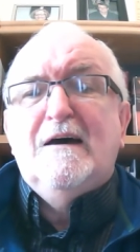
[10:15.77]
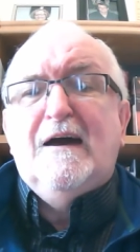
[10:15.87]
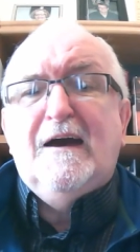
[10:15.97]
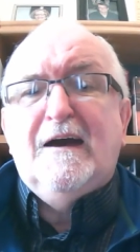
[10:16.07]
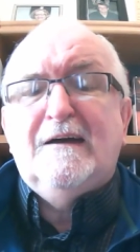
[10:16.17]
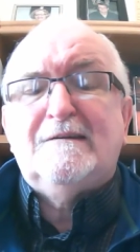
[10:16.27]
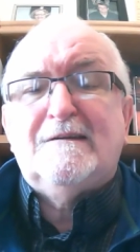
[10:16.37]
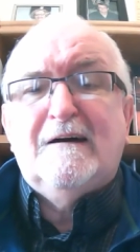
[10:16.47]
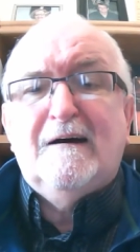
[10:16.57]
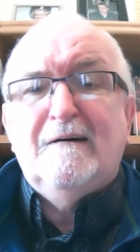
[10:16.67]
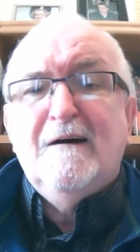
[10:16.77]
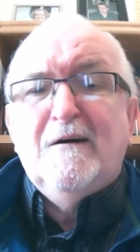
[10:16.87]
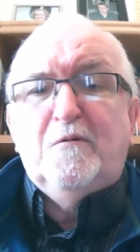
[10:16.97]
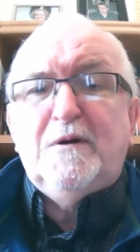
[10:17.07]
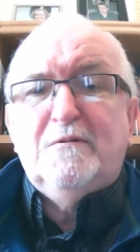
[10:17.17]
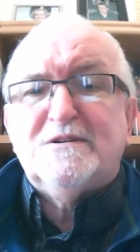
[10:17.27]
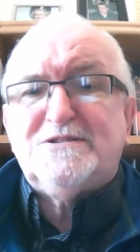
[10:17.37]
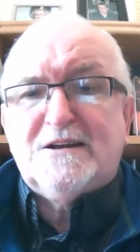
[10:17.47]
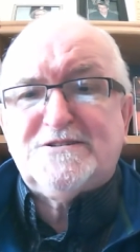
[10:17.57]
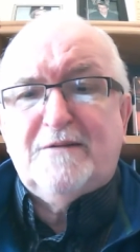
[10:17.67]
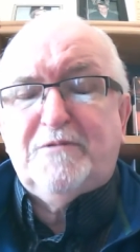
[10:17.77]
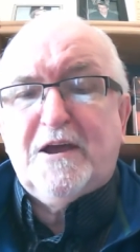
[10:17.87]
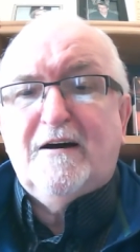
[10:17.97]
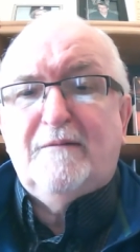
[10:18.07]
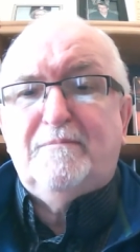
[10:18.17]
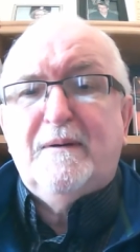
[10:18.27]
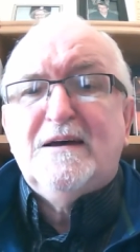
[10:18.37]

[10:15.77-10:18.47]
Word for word: and uh, we will set something up.